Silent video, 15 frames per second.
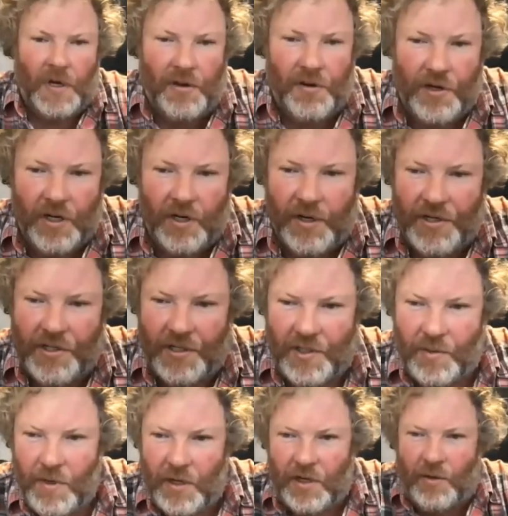good question. So
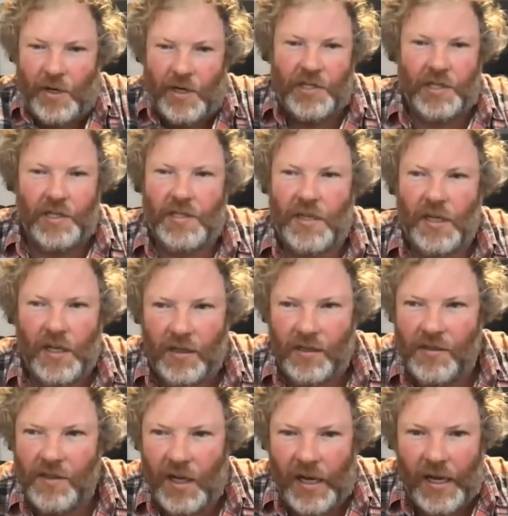many good questions.
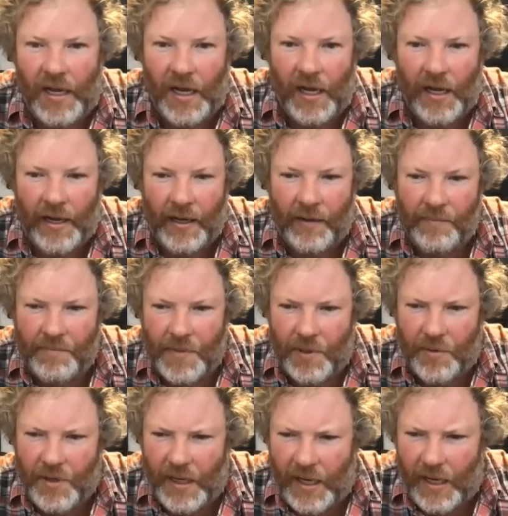
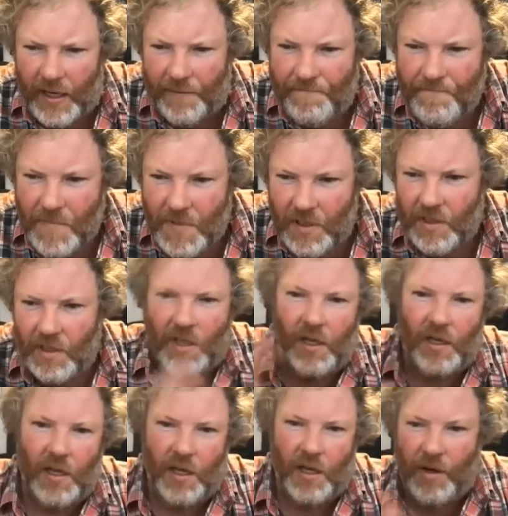Okay.
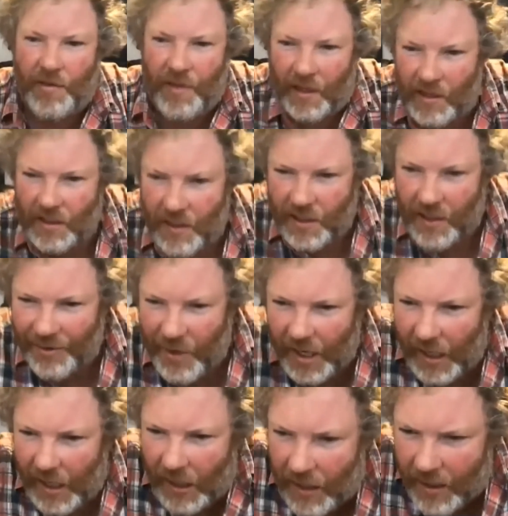Hello, I think in the
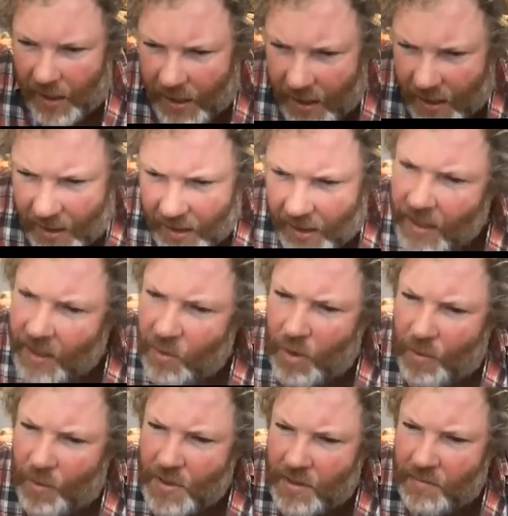UK.
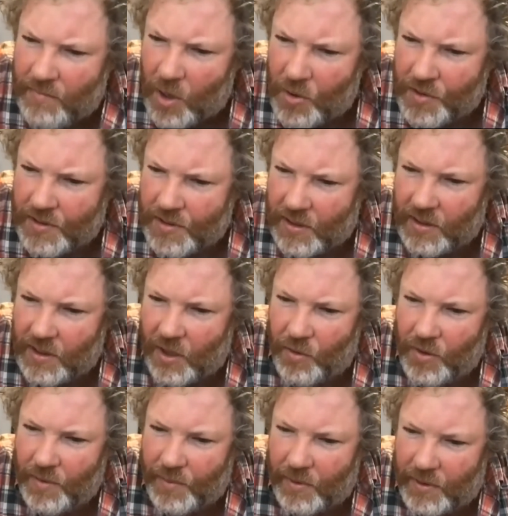What was the most
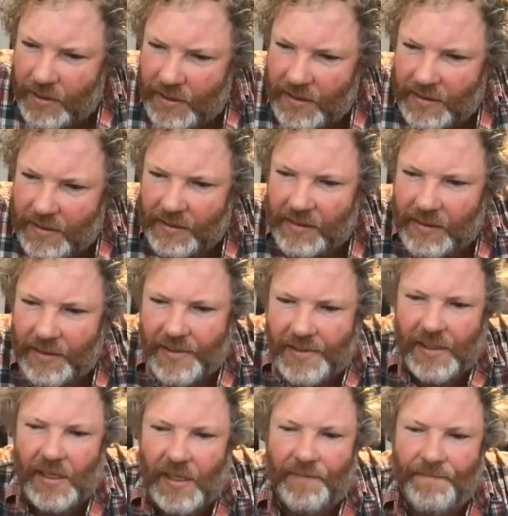notable consistency?